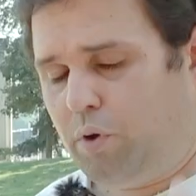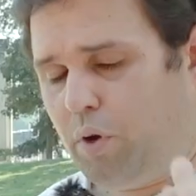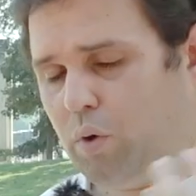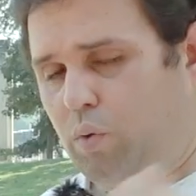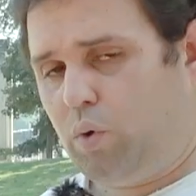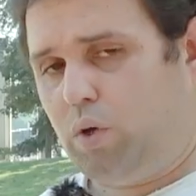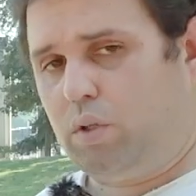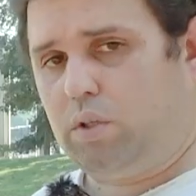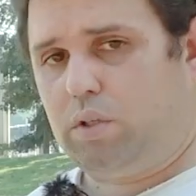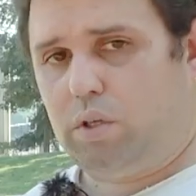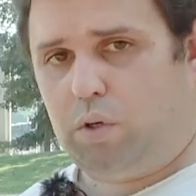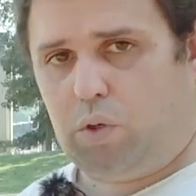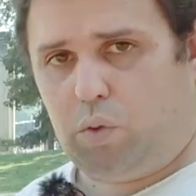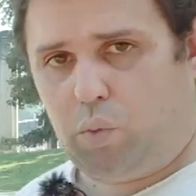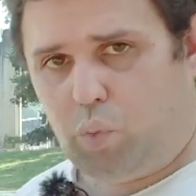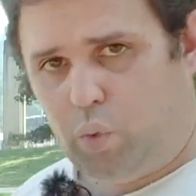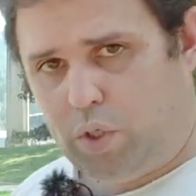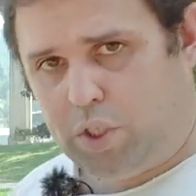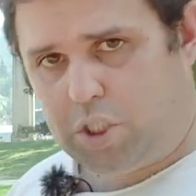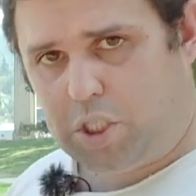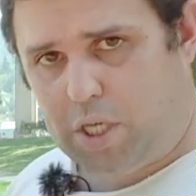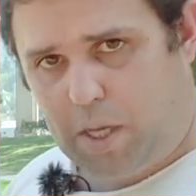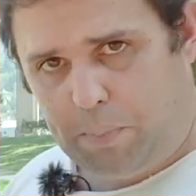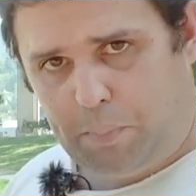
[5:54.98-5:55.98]
you are wondering
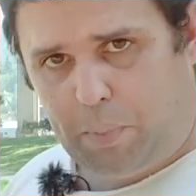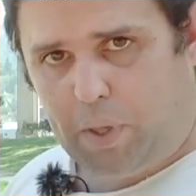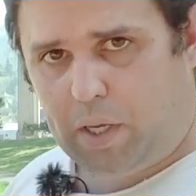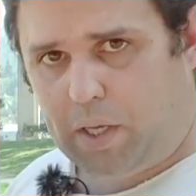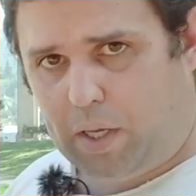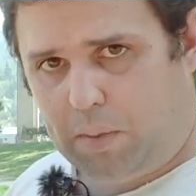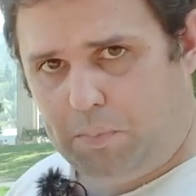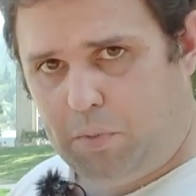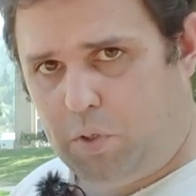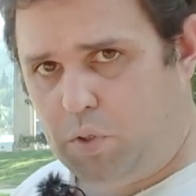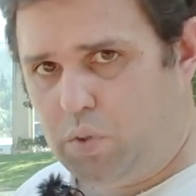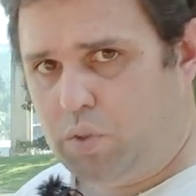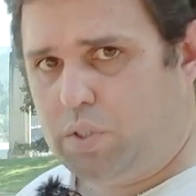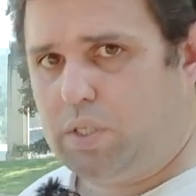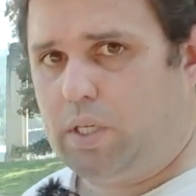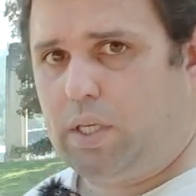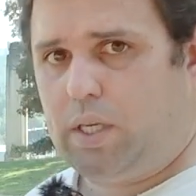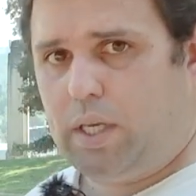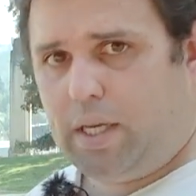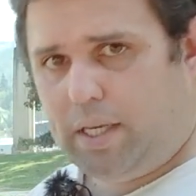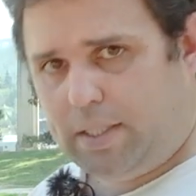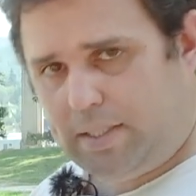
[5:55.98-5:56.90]
which app I am using,